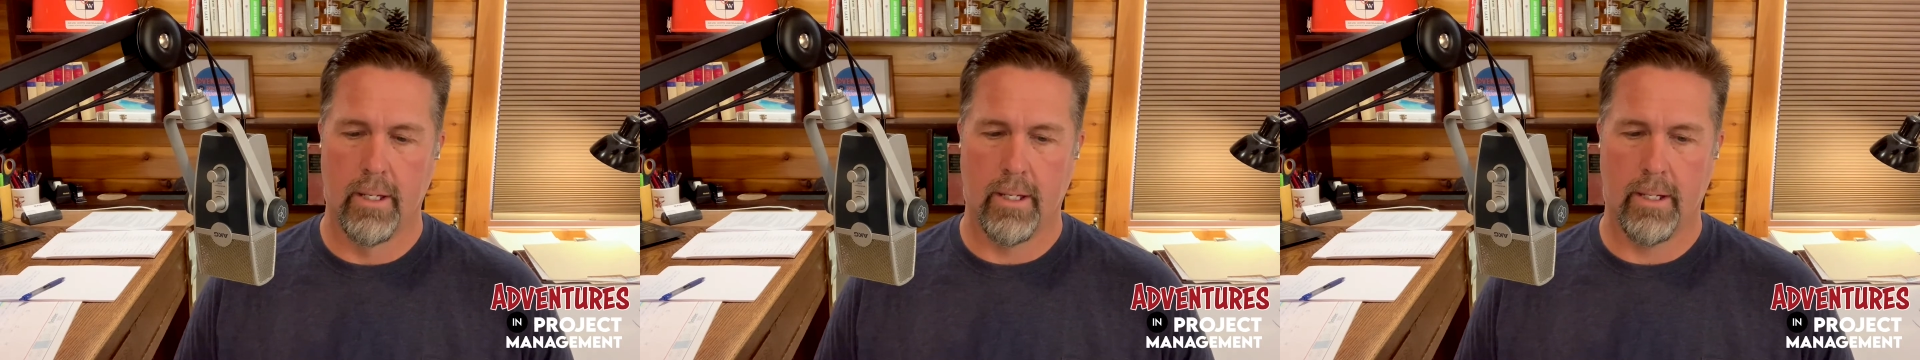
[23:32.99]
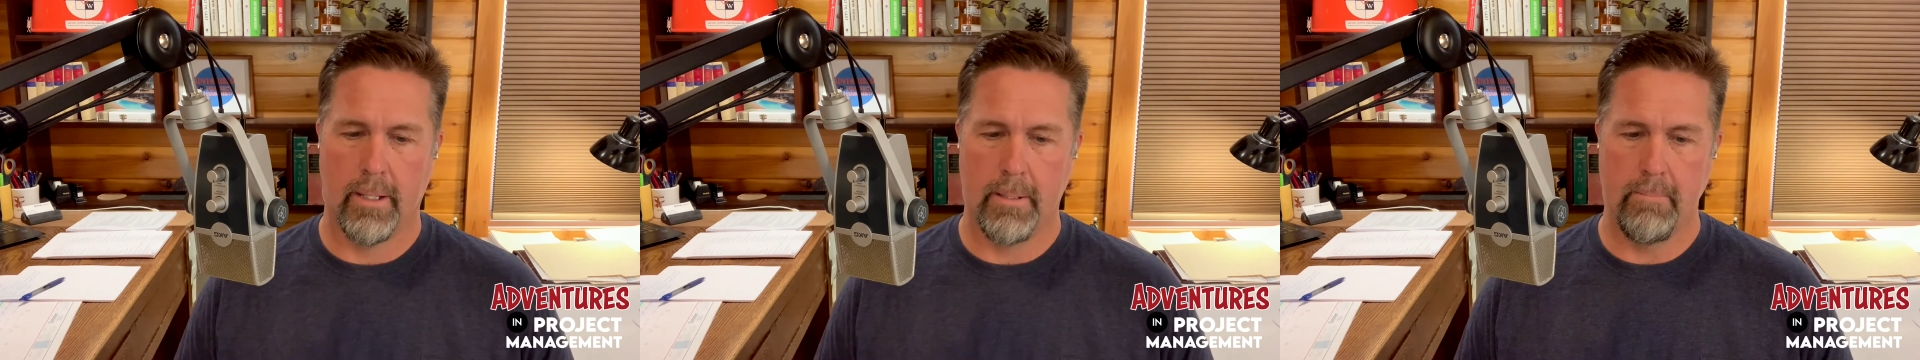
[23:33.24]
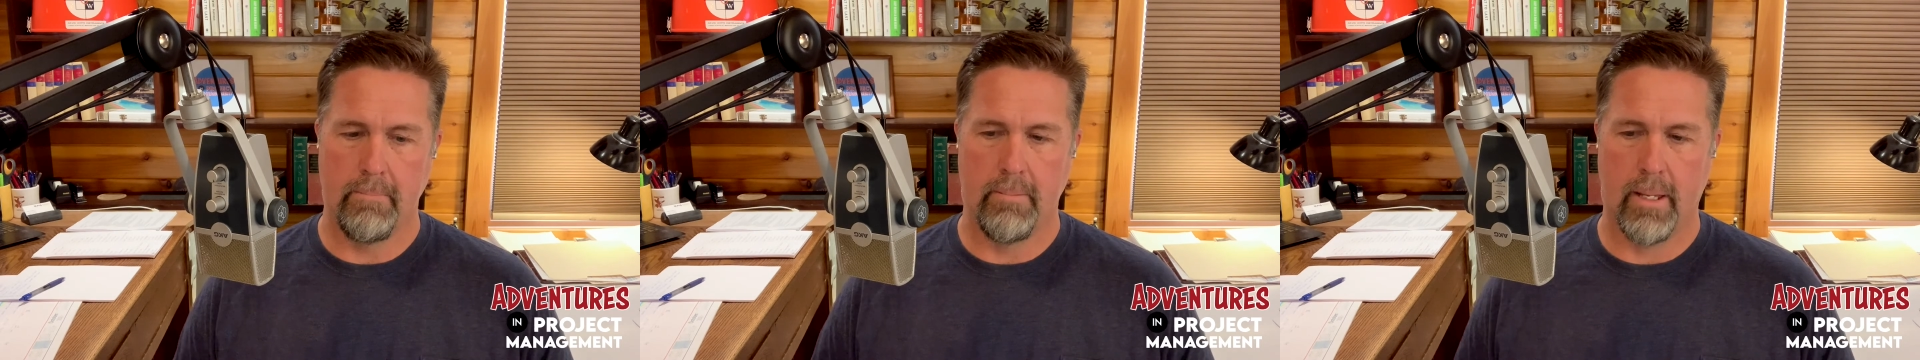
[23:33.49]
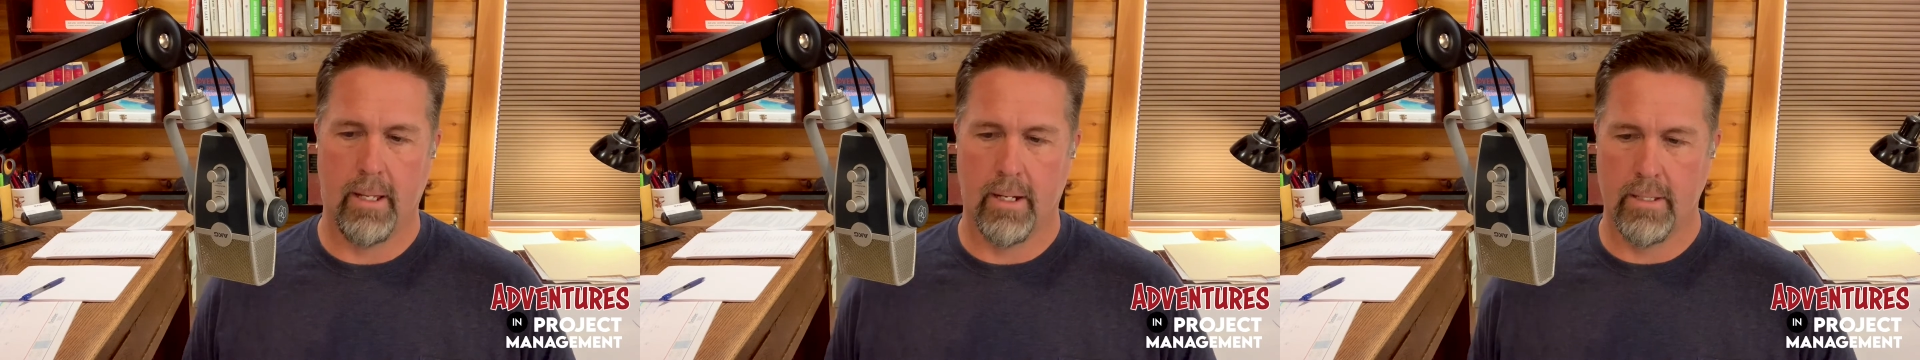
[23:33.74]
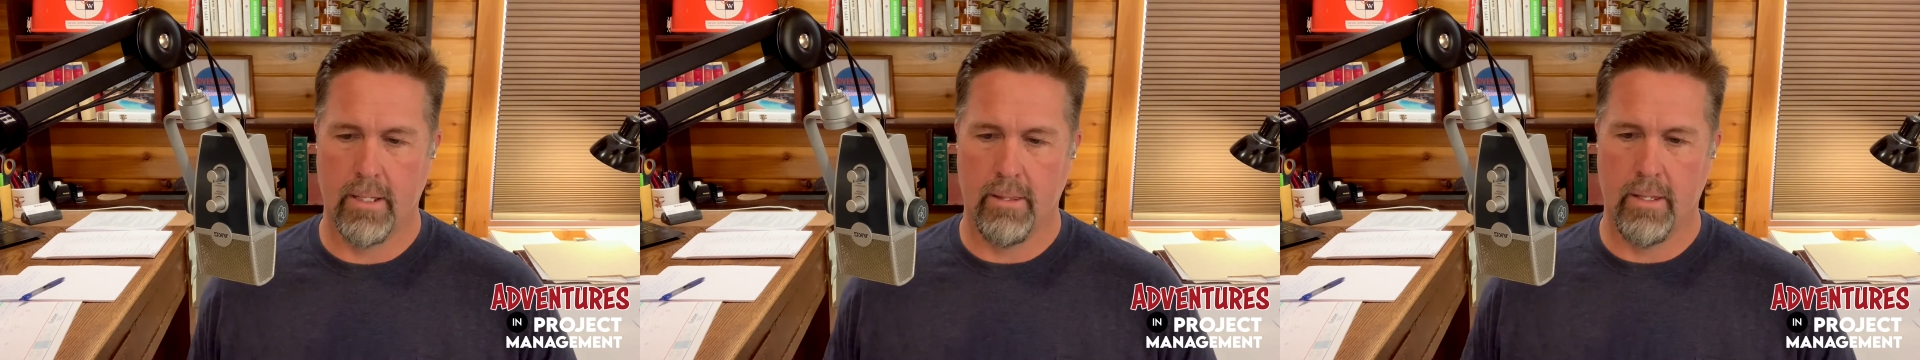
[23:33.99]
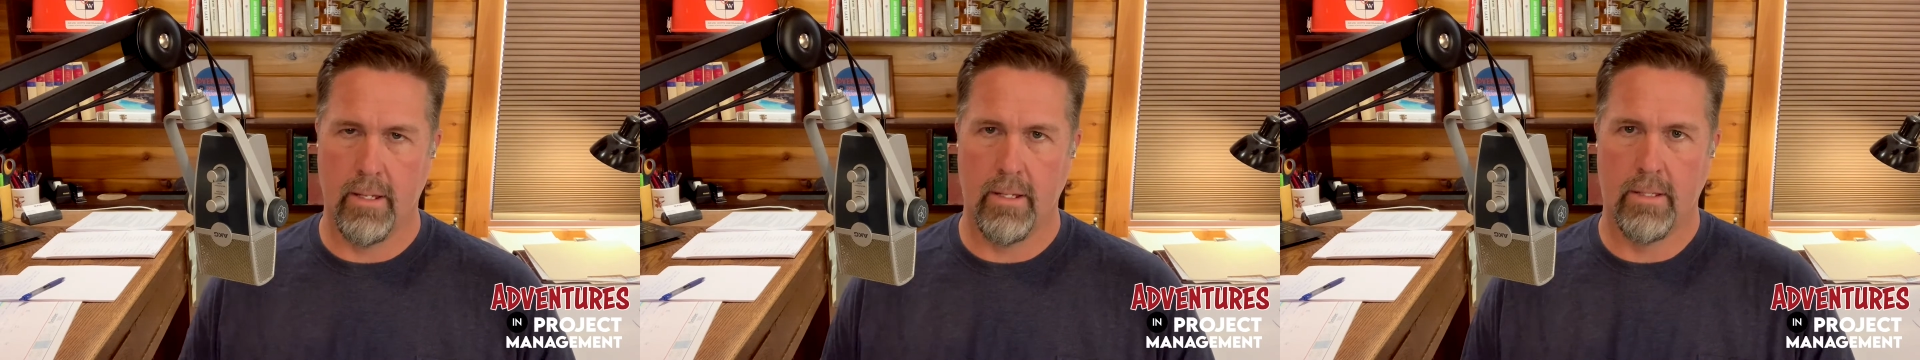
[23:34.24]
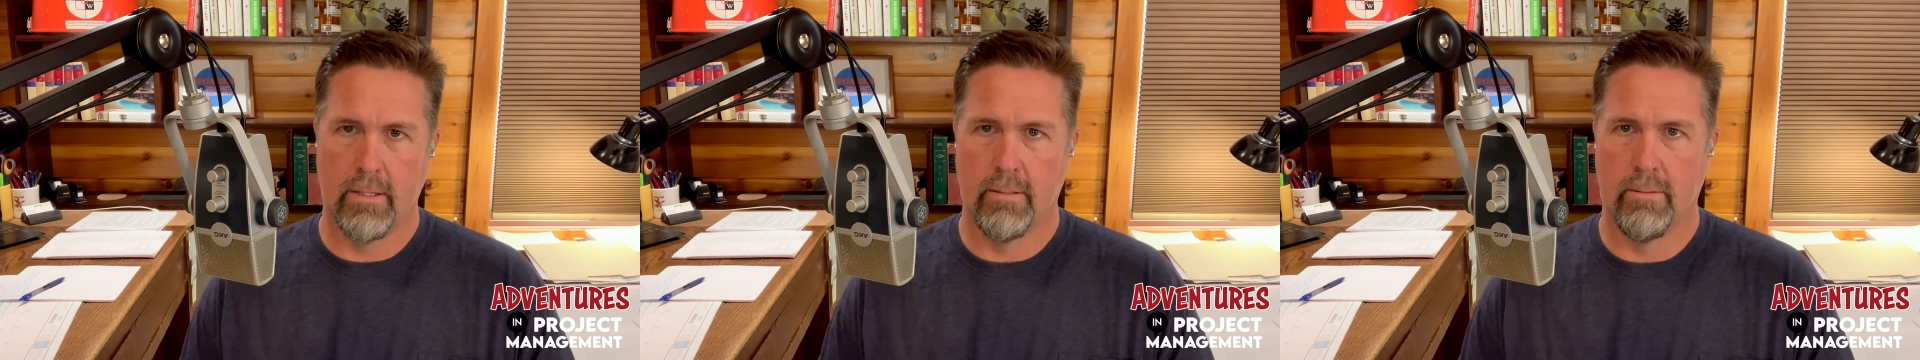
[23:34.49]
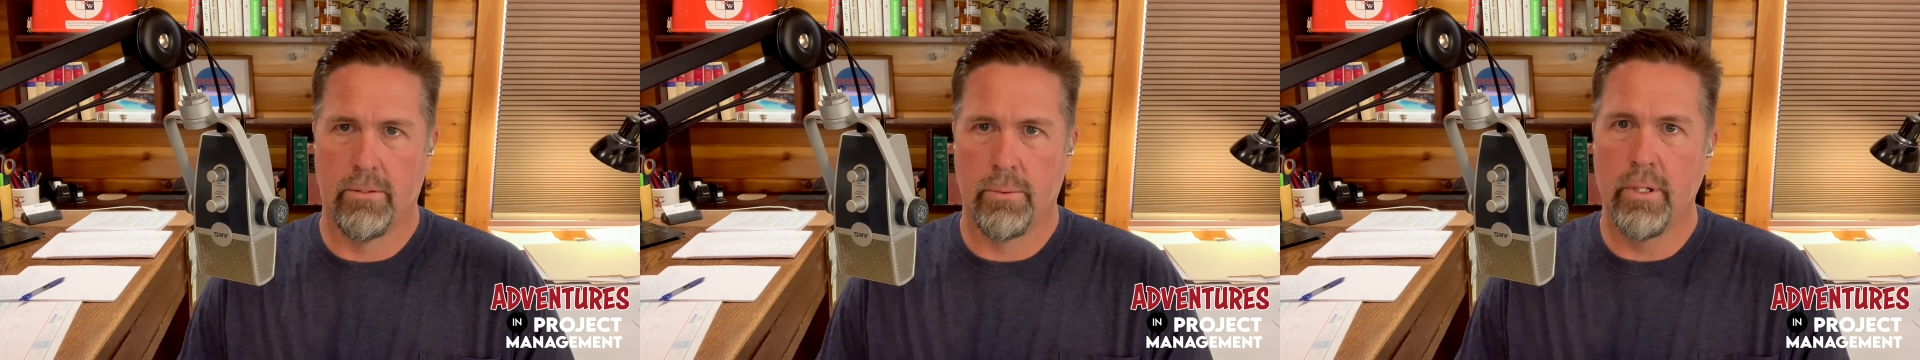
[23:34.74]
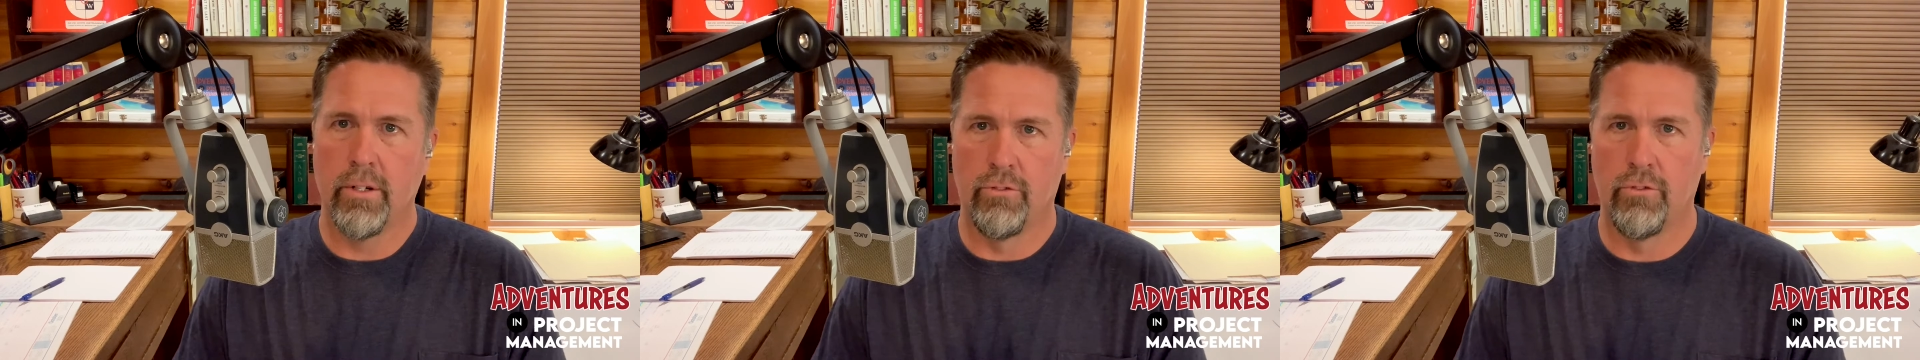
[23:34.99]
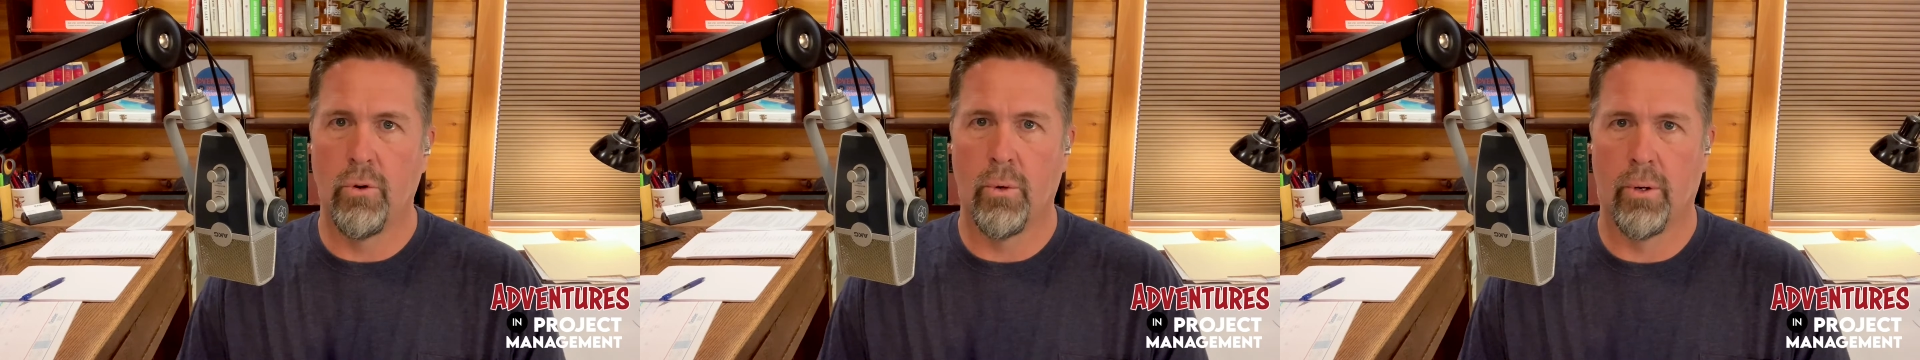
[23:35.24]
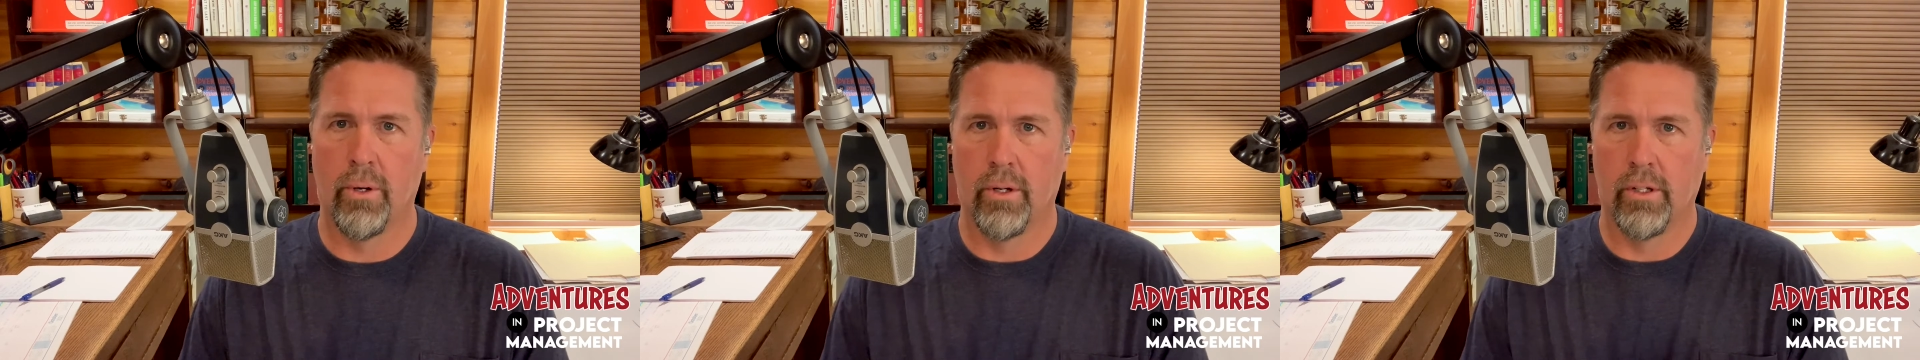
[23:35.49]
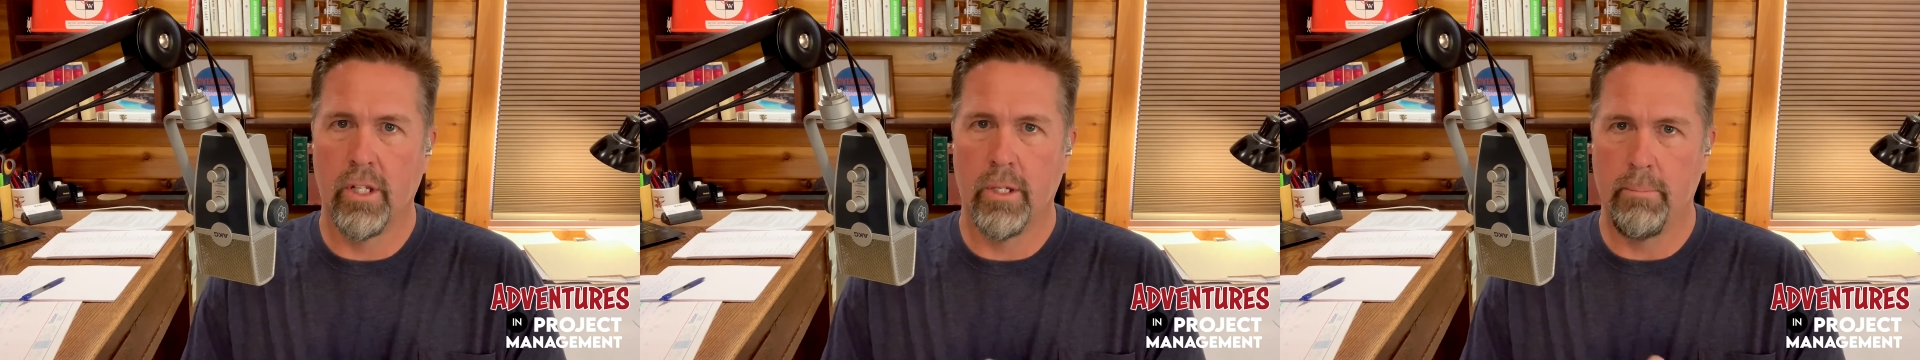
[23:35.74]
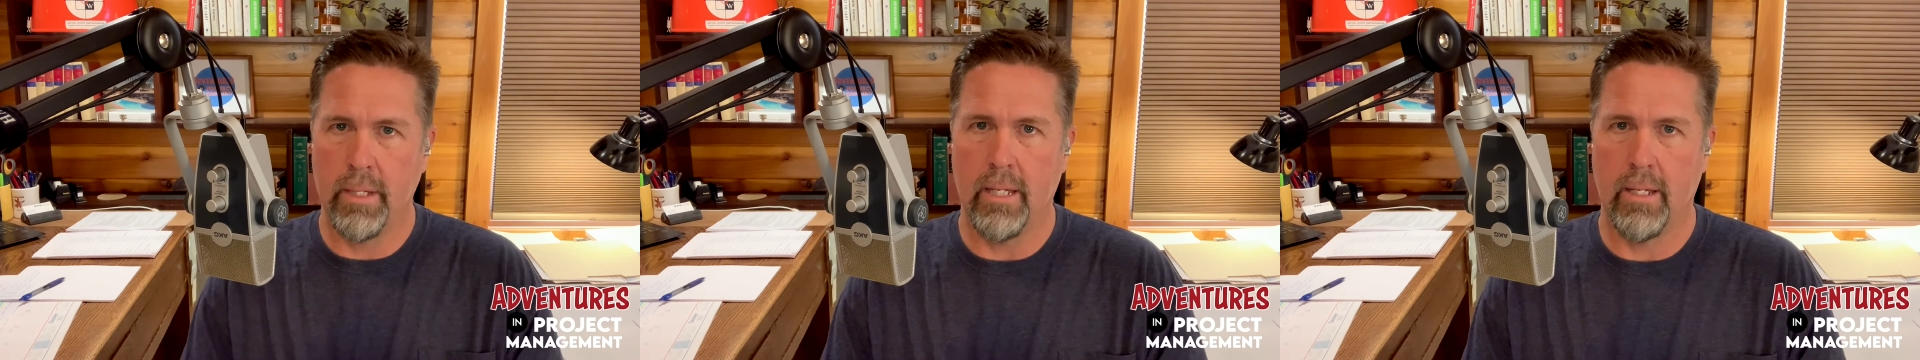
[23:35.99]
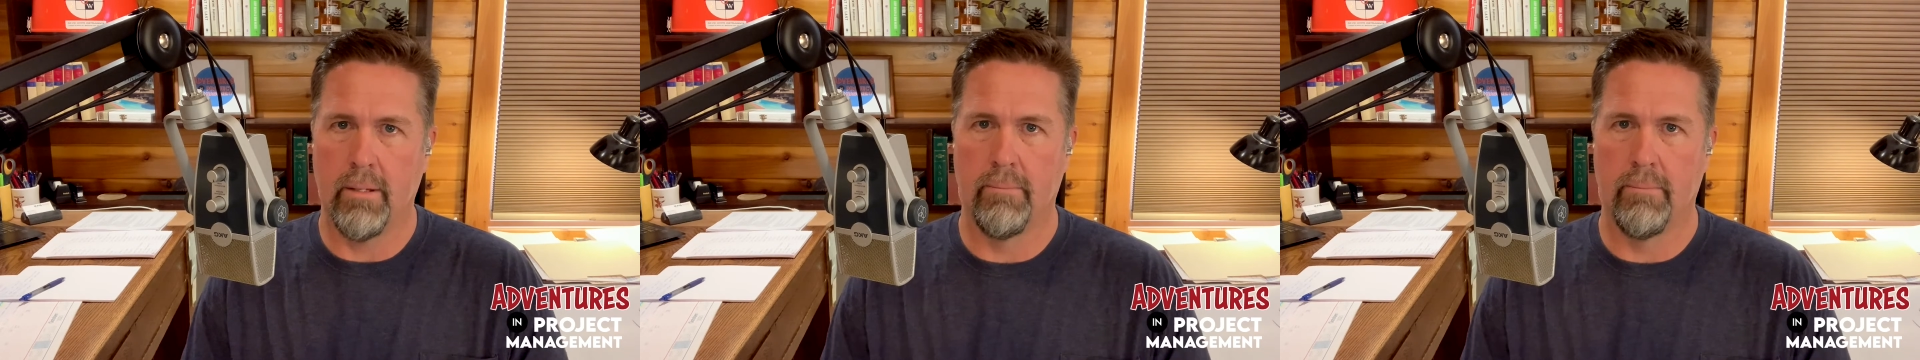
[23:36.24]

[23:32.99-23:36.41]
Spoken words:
And I said, these 3 or 4 are going to be,